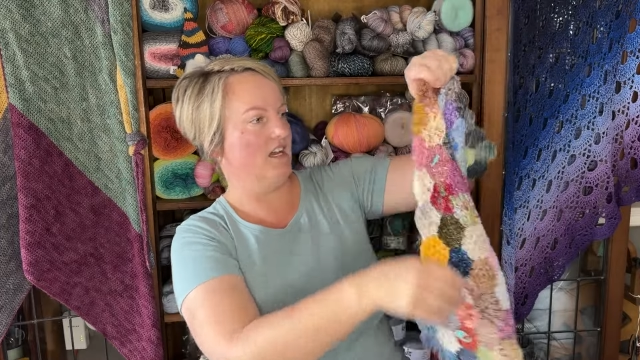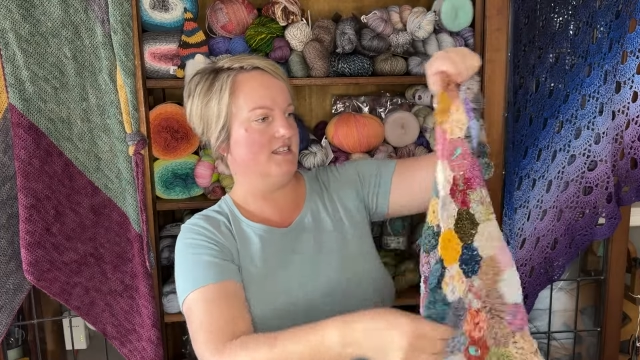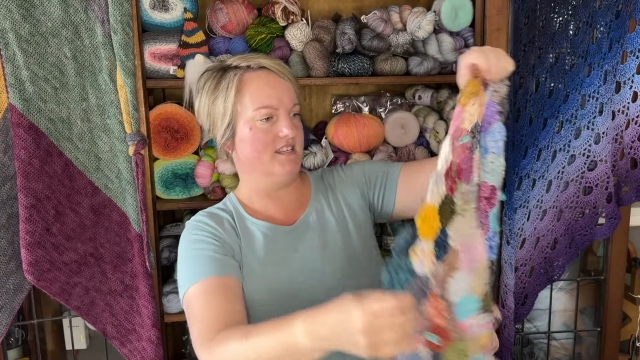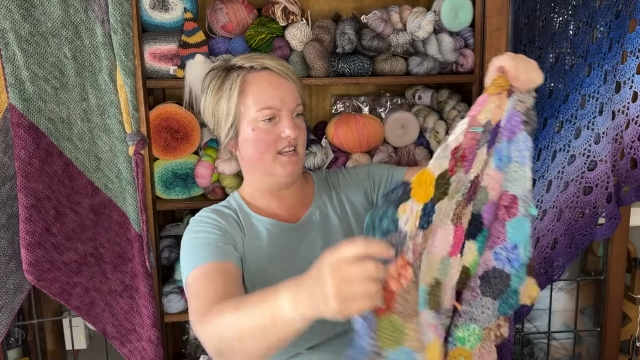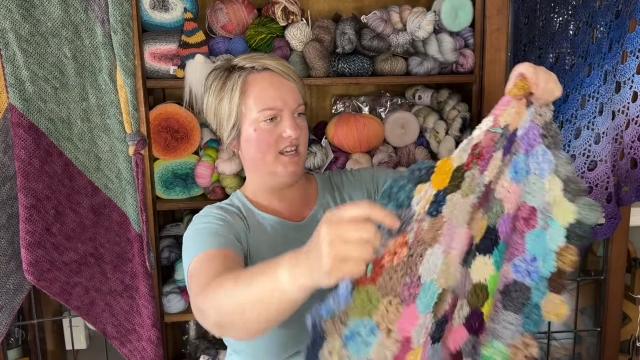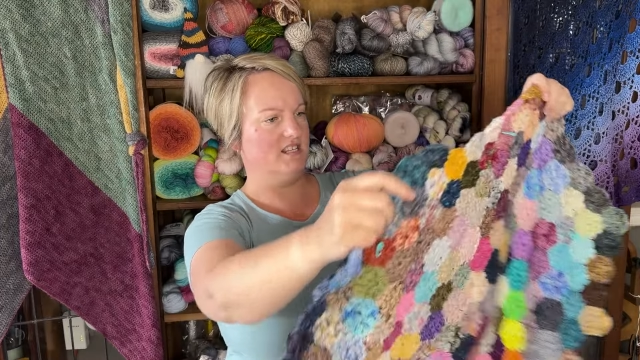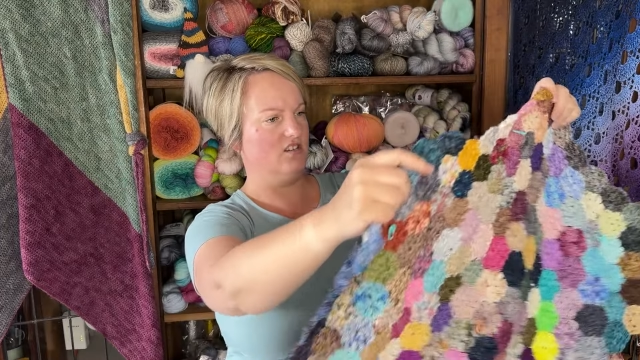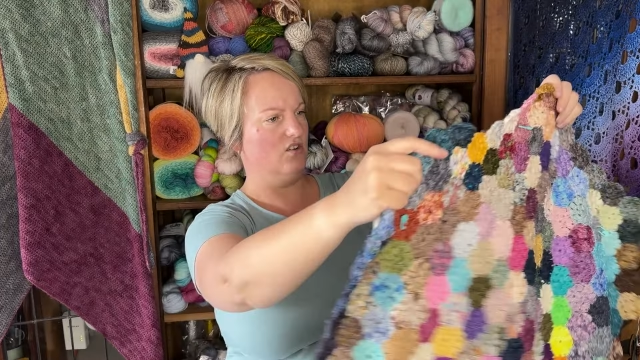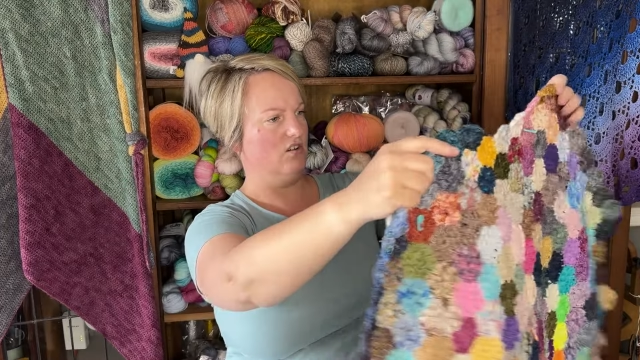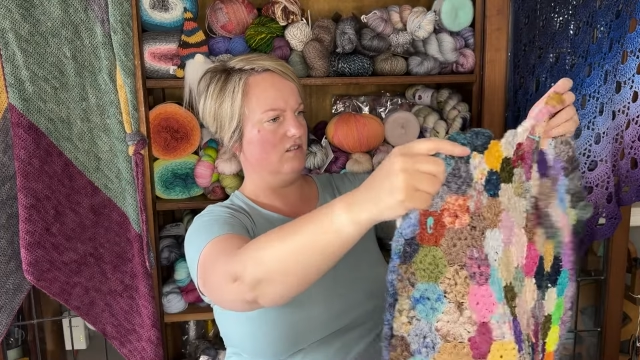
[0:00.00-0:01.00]
is it a
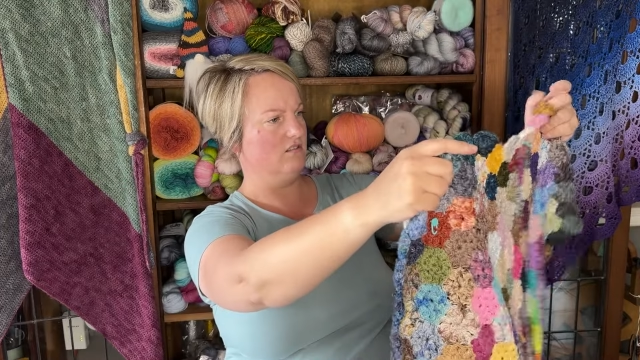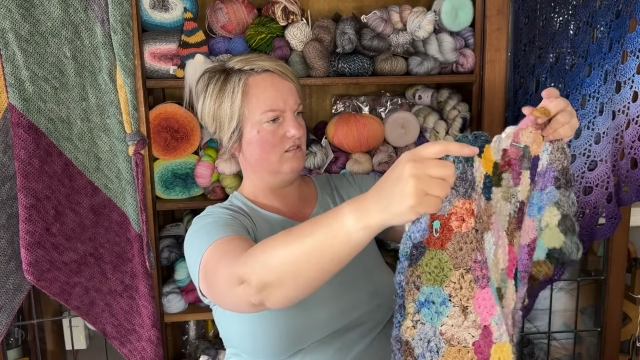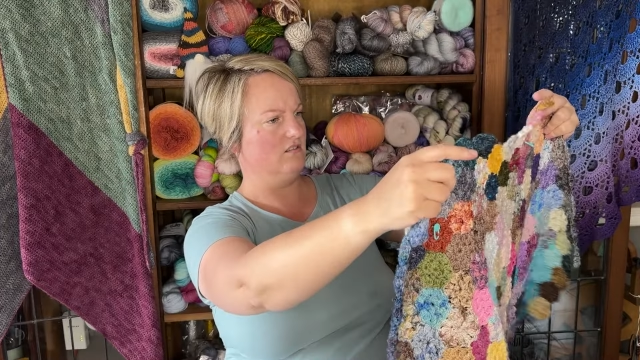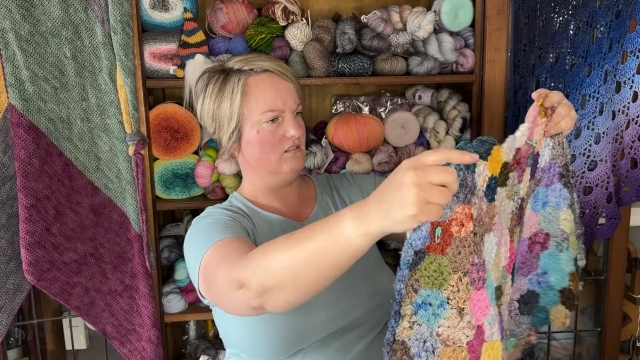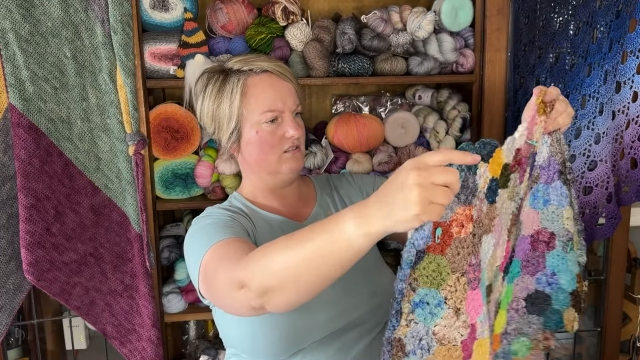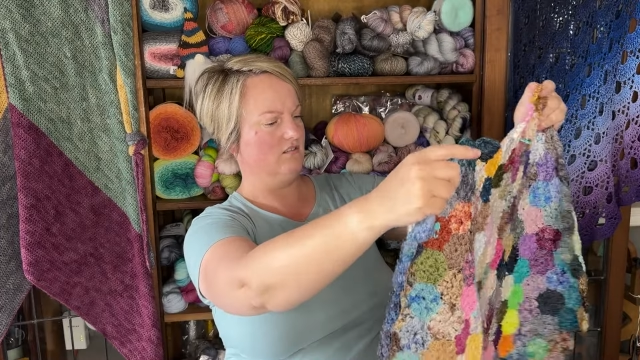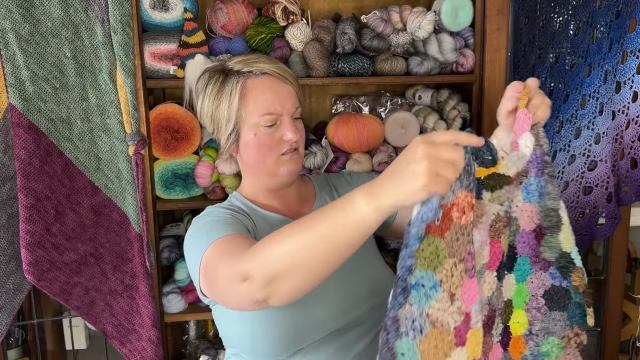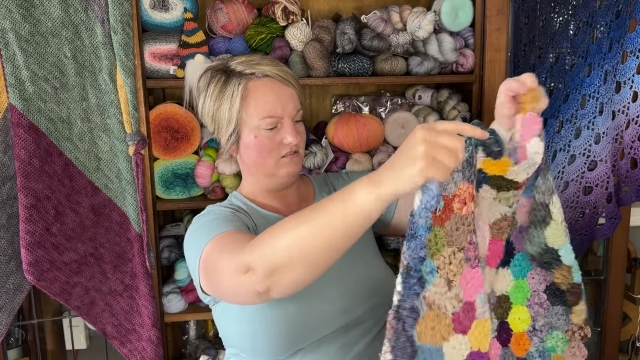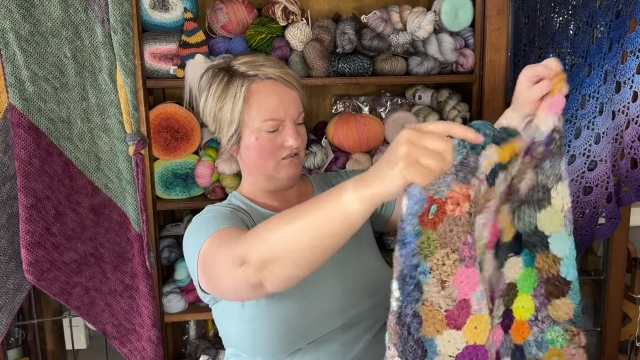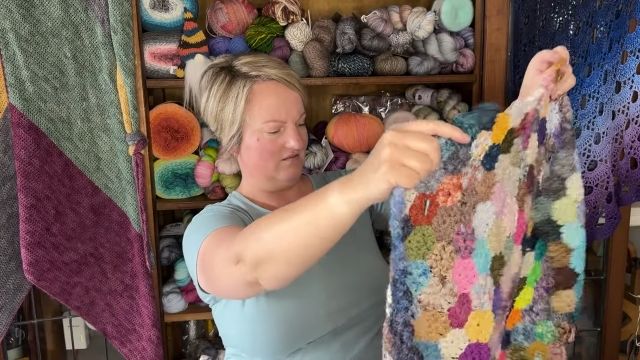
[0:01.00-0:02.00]
hexagon?
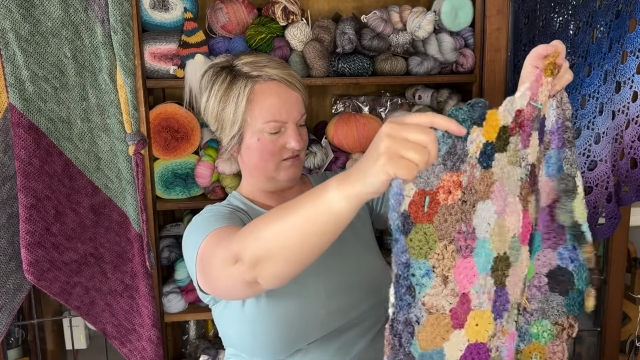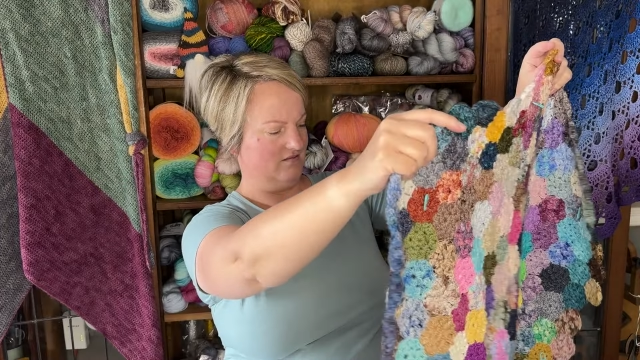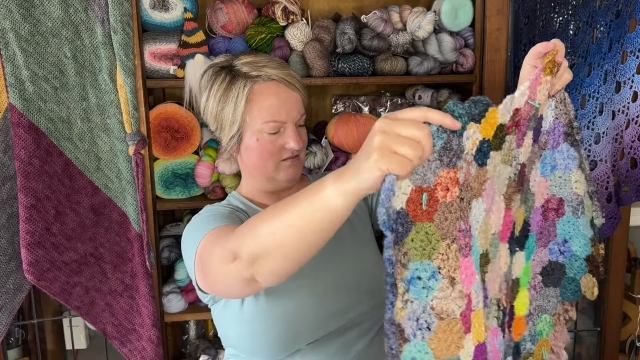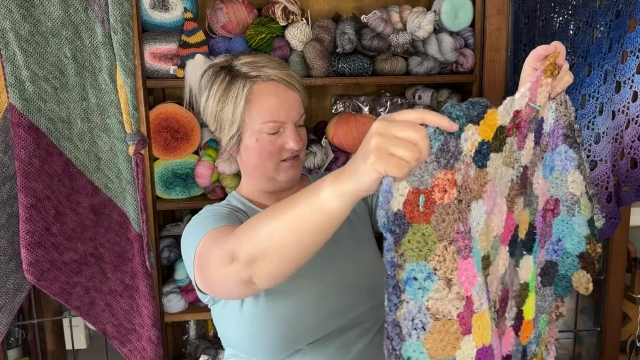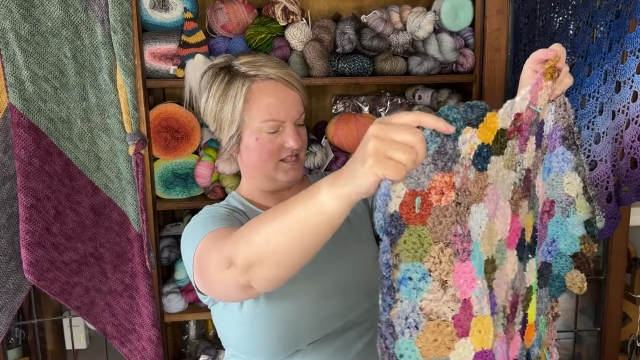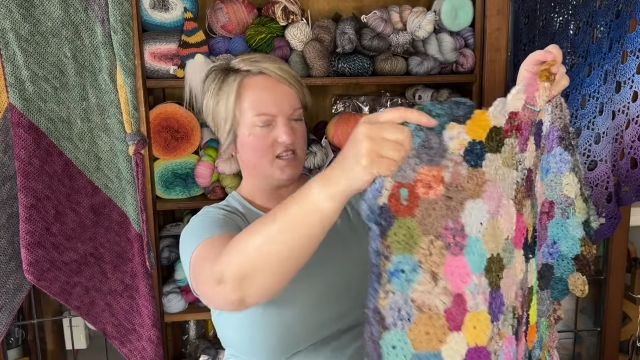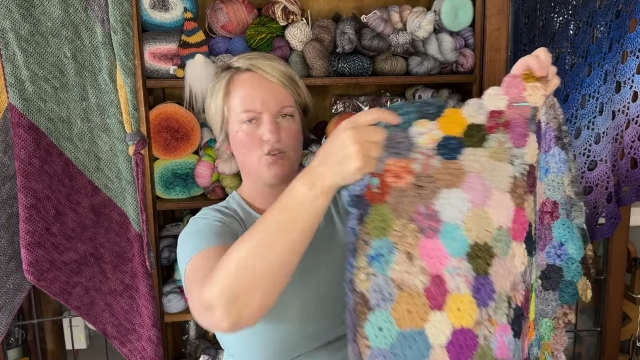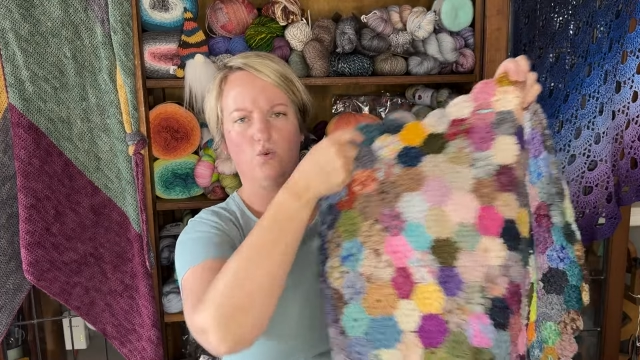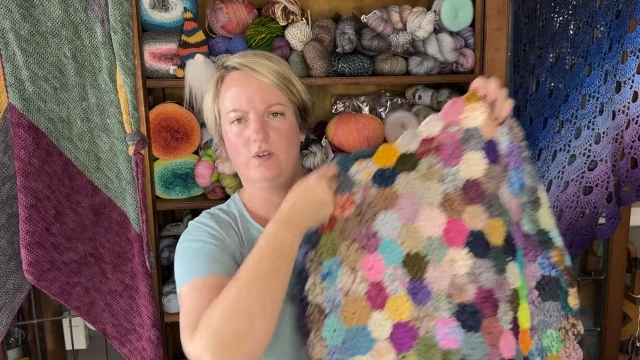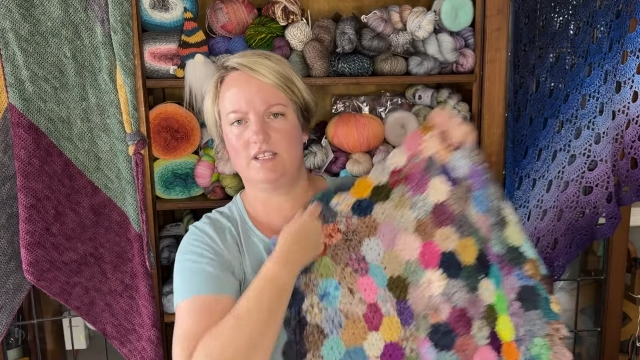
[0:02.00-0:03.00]
Six
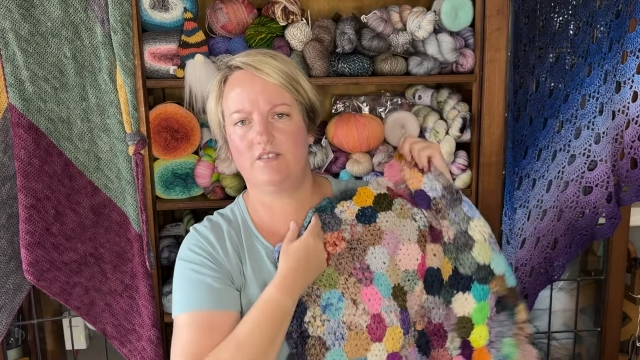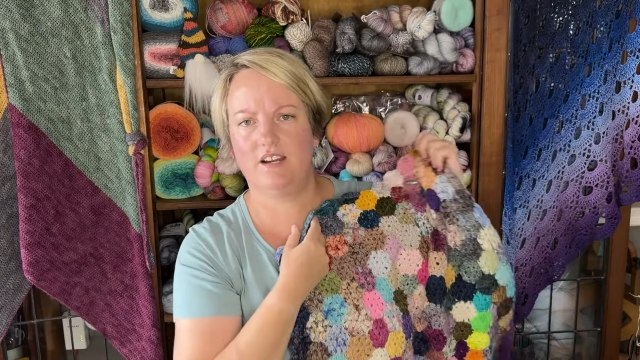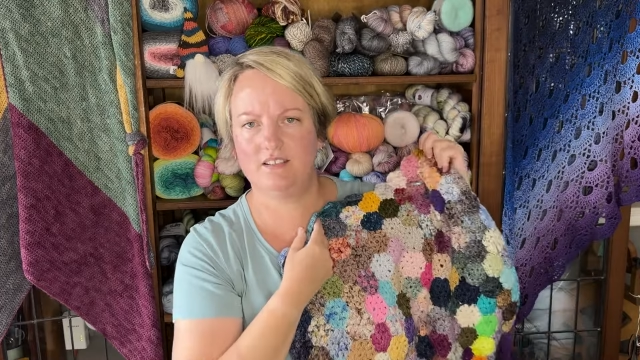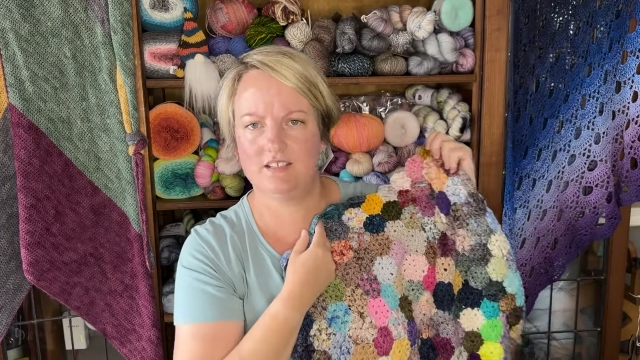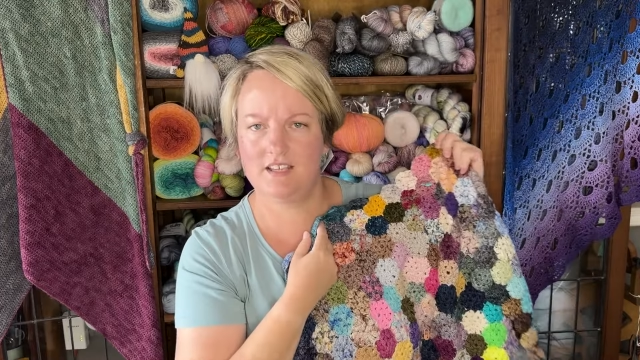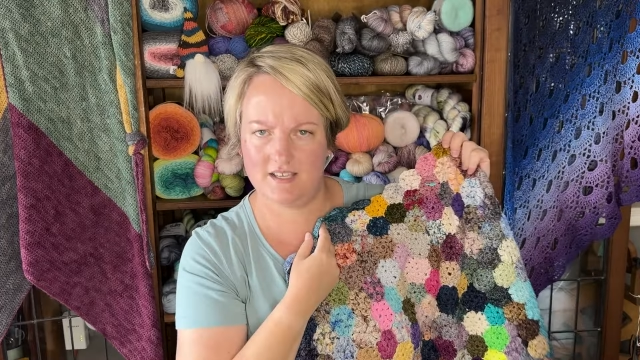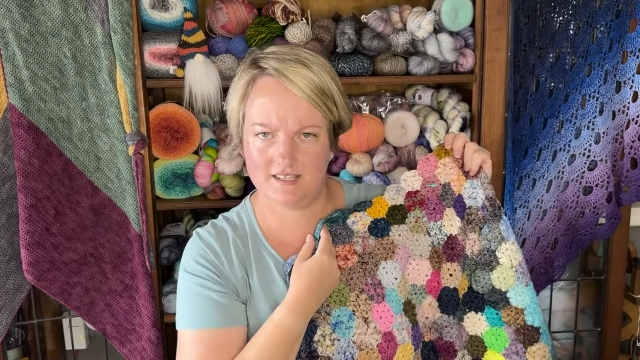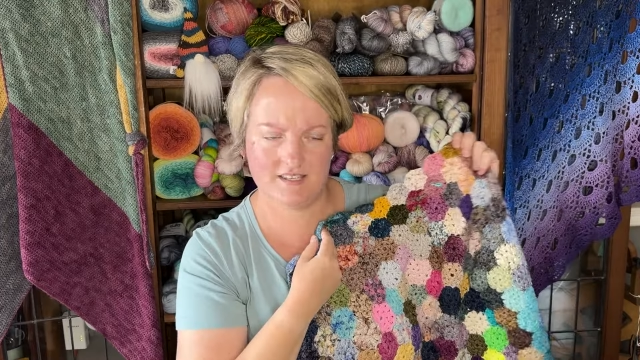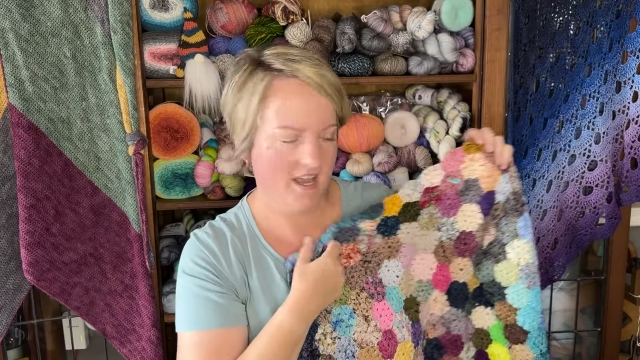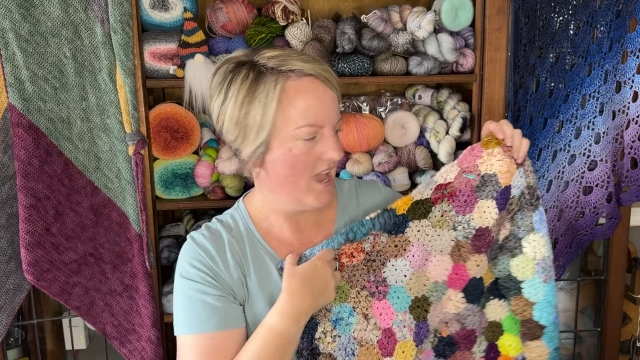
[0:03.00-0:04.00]
corners, right? Yes.